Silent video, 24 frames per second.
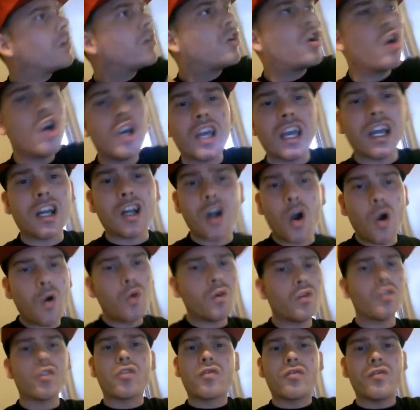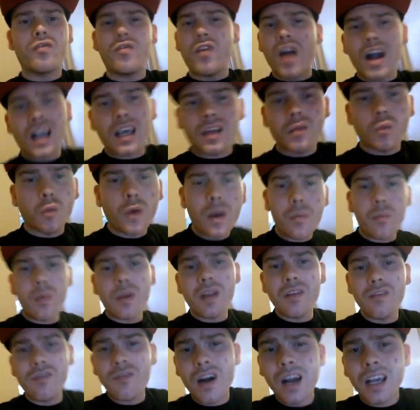cooking coke, fucking whipping,
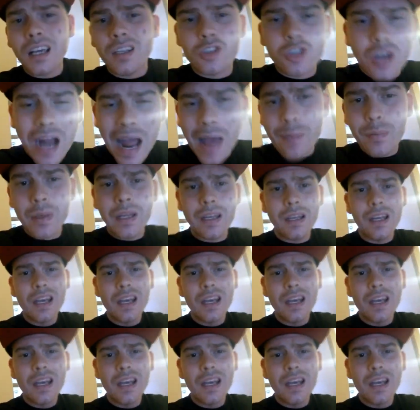fucking trapping,